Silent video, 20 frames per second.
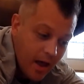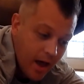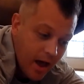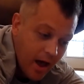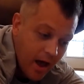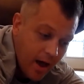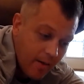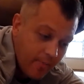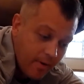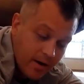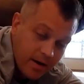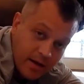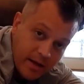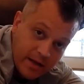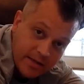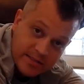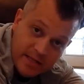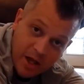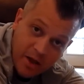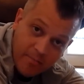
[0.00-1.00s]
Um,
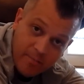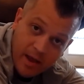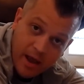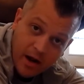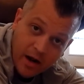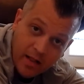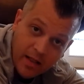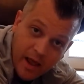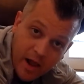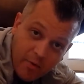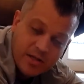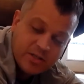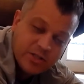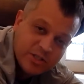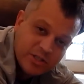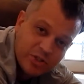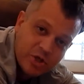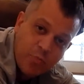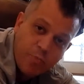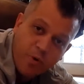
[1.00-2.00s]
he's helped me out a lot.
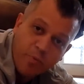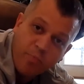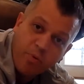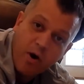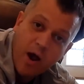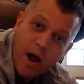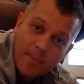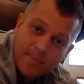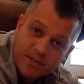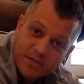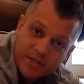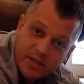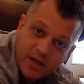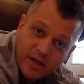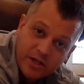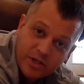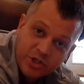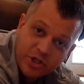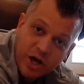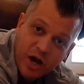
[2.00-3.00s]
Just super props
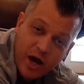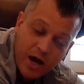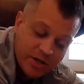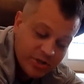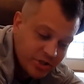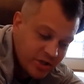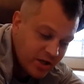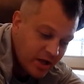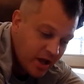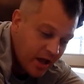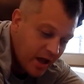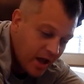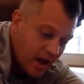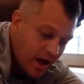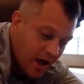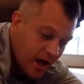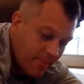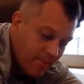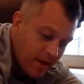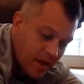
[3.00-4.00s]
to Josh.
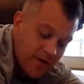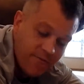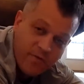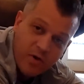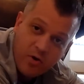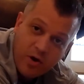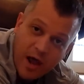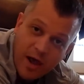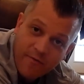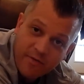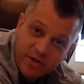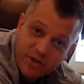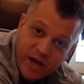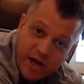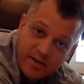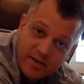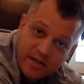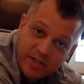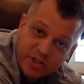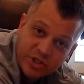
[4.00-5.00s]
Um, if you haven't
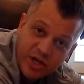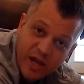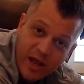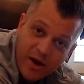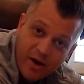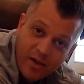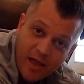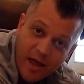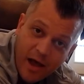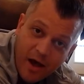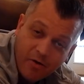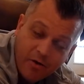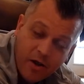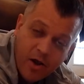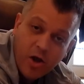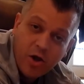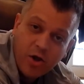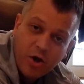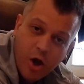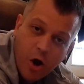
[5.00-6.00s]
checked his channel out,
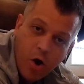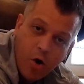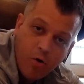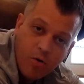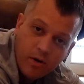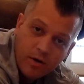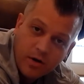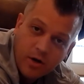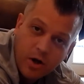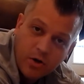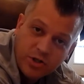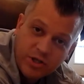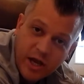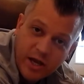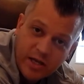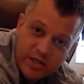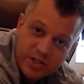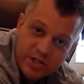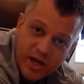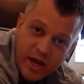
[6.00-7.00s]
go go
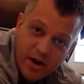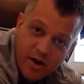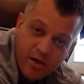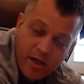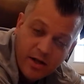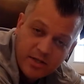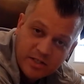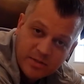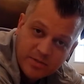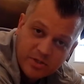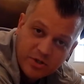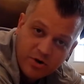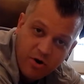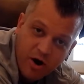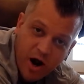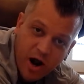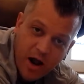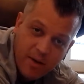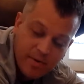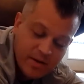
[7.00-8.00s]
check his channel out.
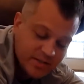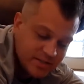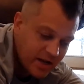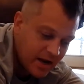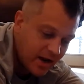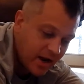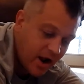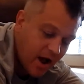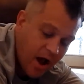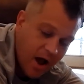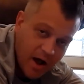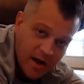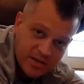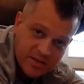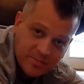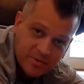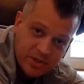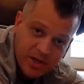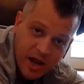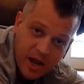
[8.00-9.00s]
Subscribe. He's got an
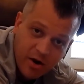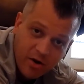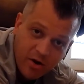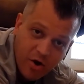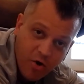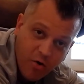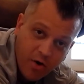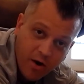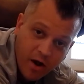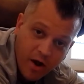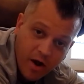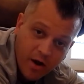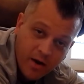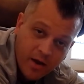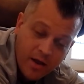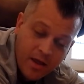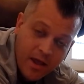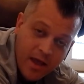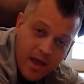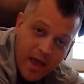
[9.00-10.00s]
awesome channel going on,
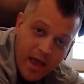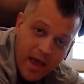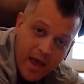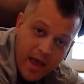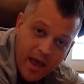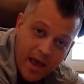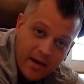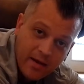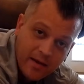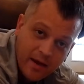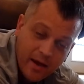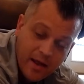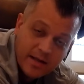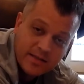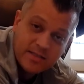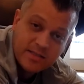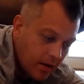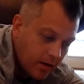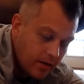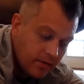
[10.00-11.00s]
and uh,
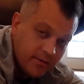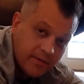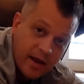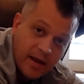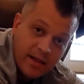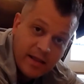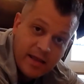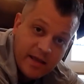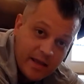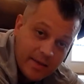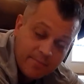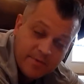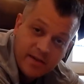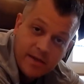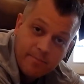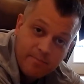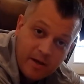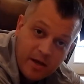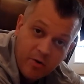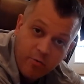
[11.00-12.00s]
it's Daily
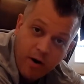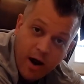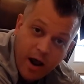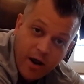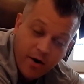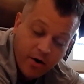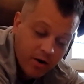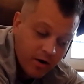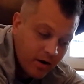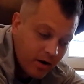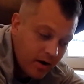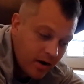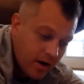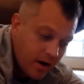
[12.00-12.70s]
MTB Rider.